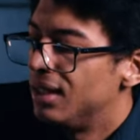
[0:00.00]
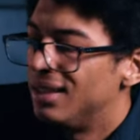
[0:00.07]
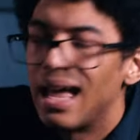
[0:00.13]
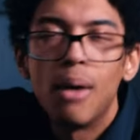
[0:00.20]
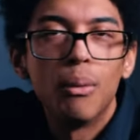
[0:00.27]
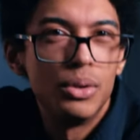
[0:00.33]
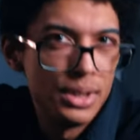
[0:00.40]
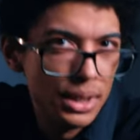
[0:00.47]
that
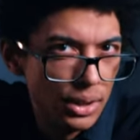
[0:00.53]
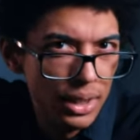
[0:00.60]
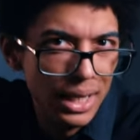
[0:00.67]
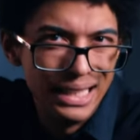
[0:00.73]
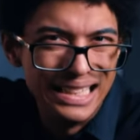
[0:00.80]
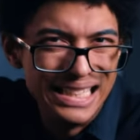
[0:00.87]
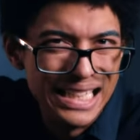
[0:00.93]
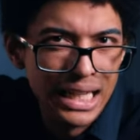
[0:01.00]
that was a good
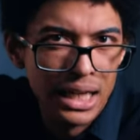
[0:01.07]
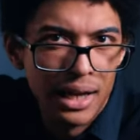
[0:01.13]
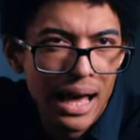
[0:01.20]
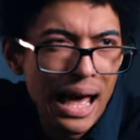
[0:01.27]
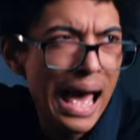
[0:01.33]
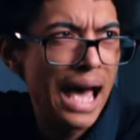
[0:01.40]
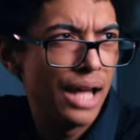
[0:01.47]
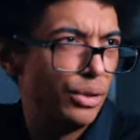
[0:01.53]
idea
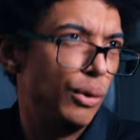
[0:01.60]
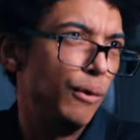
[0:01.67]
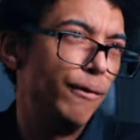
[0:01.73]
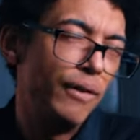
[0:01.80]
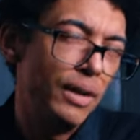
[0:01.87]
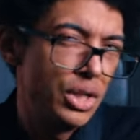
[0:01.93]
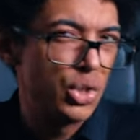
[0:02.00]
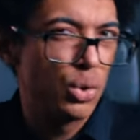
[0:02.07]
had to
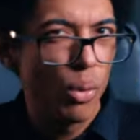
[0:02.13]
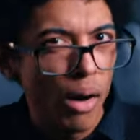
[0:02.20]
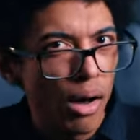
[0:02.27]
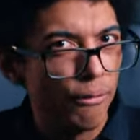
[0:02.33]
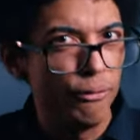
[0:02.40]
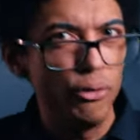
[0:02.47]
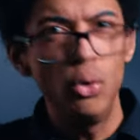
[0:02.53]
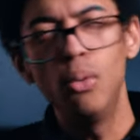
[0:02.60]
finish
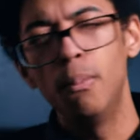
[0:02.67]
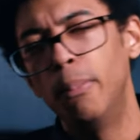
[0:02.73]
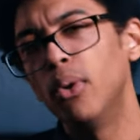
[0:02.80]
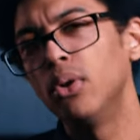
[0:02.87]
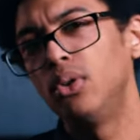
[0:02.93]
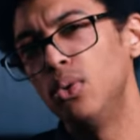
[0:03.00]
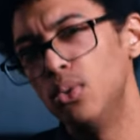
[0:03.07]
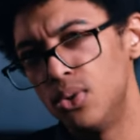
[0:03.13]
quite a few
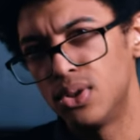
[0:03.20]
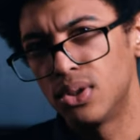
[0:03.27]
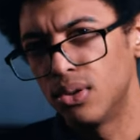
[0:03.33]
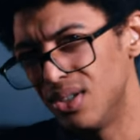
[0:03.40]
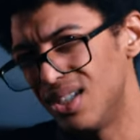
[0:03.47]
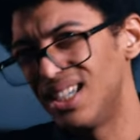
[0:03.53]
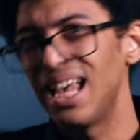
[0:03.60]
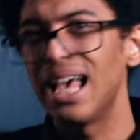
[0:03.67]
bottles
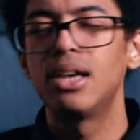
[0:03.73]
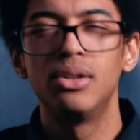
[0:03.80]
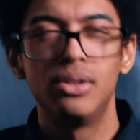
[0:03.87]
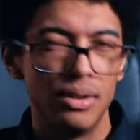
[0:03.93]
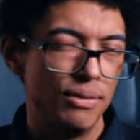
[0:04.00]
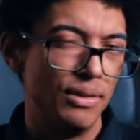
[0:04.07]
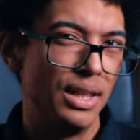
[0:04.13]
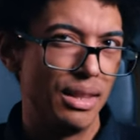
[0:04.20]

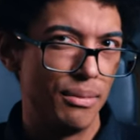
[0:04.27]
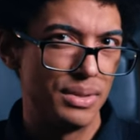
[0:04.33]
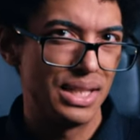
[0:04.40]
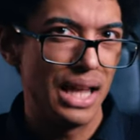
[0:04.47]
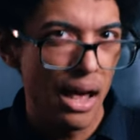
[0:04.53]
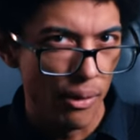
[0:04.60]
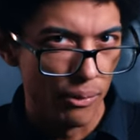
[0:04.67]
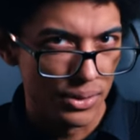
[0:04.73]
consecutively
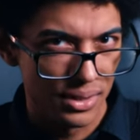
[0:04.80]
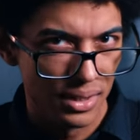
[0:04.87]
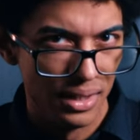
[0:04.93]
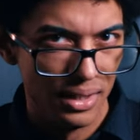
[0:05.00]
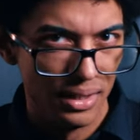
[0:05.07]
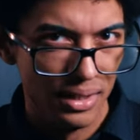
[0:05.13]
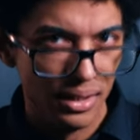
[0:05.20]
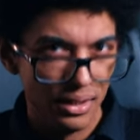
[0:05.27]
themselves.
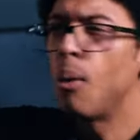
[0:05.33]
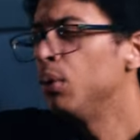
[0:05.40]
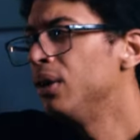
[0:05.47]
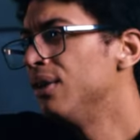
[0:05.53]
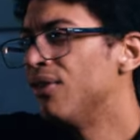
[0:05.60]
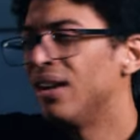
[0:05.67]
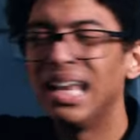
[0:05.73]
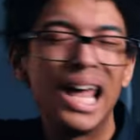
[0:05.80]
I
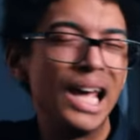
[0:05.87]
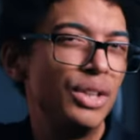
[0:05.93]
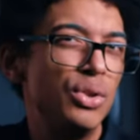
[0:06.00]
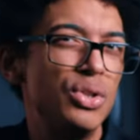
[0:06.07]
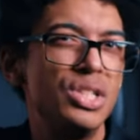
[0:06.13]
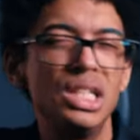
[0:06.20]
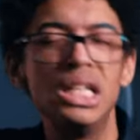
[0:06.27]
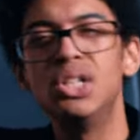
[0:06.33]
wouldn't even like
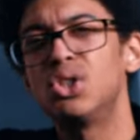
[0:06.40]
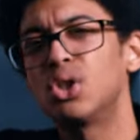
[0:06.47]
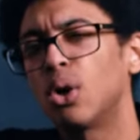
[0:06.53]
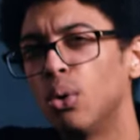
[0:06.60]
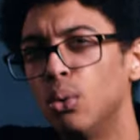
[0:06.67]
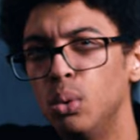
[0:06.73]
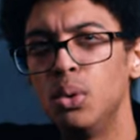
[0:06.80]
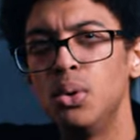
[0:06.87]
to see
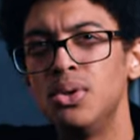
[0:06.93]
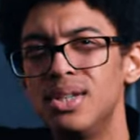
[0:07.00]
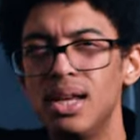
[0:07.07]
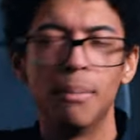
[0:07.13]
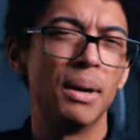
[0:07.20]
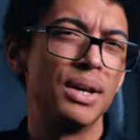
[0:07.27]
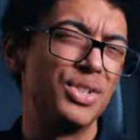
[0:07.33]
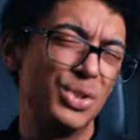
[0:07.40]
screws
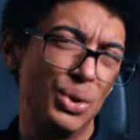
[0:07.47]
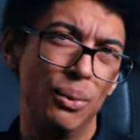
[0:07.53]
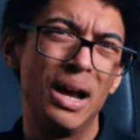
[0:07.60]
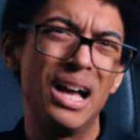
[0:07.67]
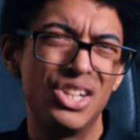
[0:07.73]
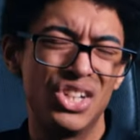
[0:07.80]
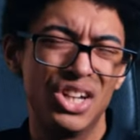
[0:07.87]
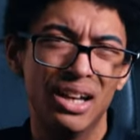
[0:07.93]
in my
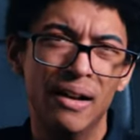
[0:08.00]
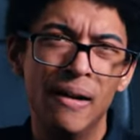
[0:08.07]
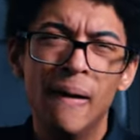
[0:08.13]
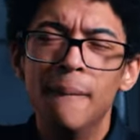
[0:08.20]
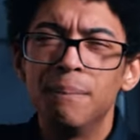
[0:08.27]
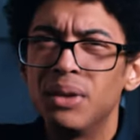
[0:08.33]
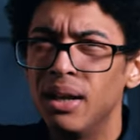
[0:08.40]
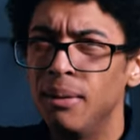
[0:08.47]
sriracha.
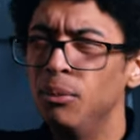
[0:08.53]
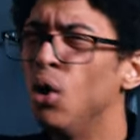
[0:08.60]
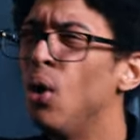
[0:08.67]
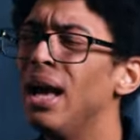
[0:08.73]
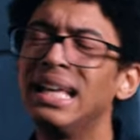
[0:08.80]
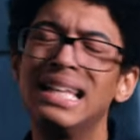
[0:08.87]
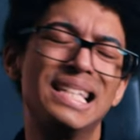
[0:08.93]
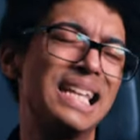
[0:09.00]
and I'm
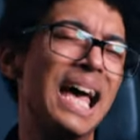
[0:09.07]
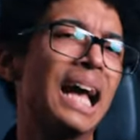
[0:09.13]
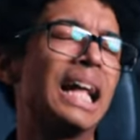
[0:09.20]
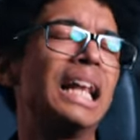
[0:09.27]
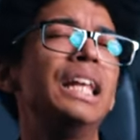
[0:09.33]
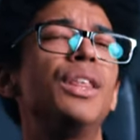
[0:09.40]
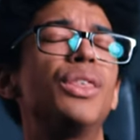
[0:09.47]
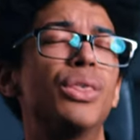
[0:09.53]
not
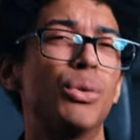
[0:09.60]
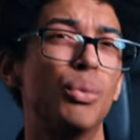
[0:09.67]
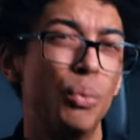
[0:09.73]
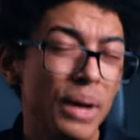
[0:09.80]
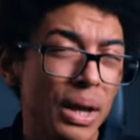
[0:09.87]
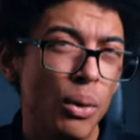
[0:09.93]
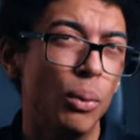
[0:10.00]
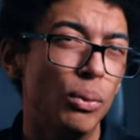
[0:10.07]
exactly
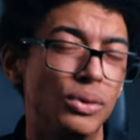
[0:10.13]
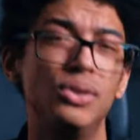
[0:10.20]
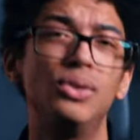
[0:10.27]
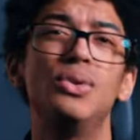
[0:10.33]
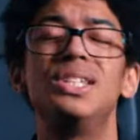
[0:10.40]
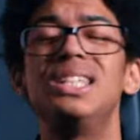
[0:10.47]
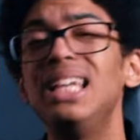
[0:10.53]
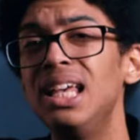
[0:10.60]
thrilled
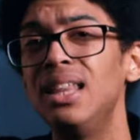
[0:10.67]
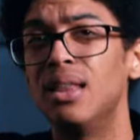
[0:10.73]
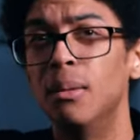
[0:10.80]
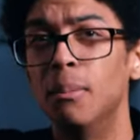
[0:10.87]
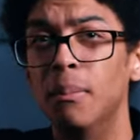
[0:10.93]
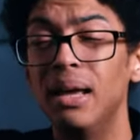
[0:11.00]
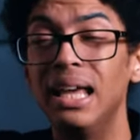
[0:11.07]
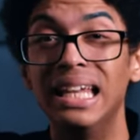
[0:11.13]
to see
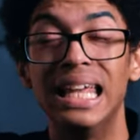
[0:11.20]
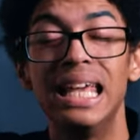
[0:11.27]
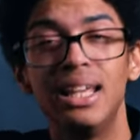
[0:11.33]
them in